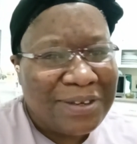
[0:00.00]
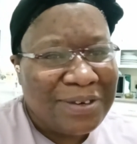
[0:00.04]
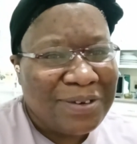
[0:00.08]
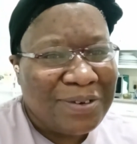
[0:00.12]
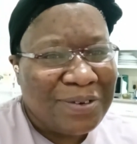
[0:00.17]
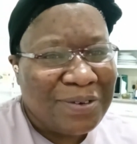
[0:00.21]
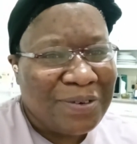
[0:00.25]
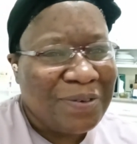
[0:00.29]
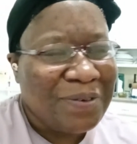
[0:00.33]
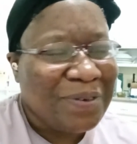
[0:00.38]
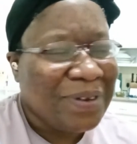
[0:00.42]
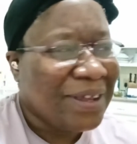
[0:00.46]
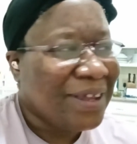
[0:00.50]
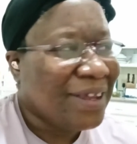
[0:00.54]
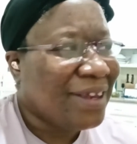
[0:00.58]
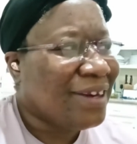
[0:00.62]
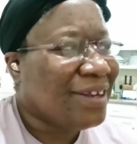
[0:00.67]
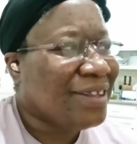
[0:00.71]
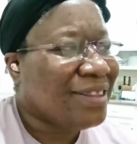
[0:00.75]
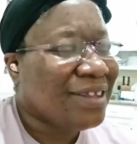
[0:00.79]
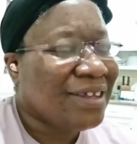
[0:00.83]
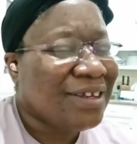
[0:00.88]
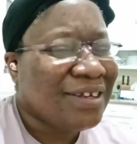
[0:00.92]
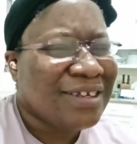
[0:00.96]
doing
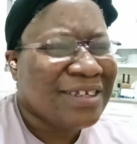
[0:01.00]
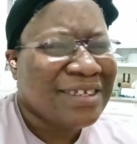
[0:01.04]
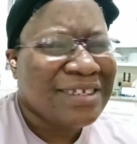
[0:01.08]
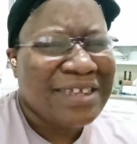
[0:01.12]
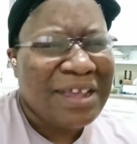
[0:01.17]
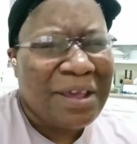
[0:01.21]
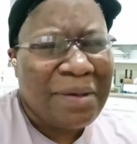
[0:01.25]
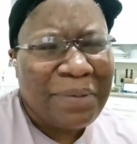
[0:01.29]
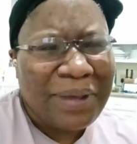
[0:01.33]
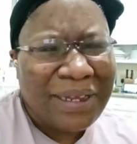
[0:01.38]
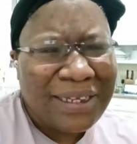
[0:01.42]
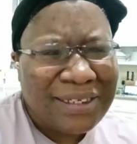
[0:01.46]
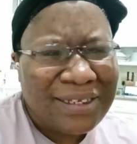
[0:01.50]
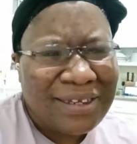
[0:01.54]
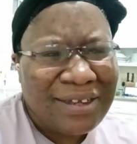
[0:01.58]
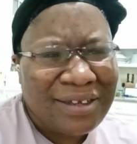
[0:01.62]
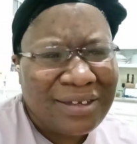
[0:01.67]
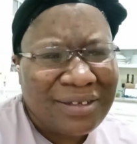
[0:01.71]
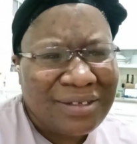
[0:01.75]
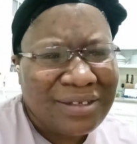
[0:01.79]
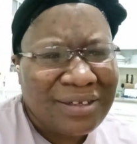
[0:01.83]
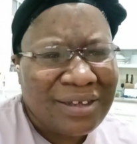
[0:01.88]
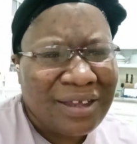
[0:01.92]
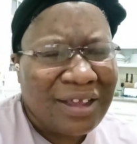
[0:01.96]
anything. Does that make
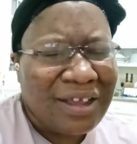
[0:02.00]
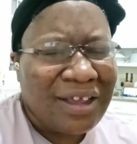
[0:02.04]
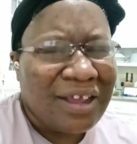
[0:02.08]
sense?